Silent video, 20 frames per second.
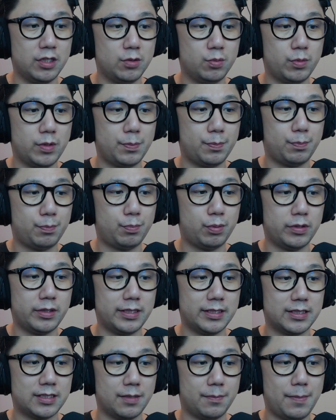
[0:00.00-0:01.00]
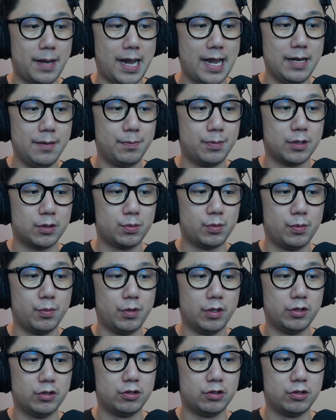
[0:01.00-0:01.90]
we put this command because we want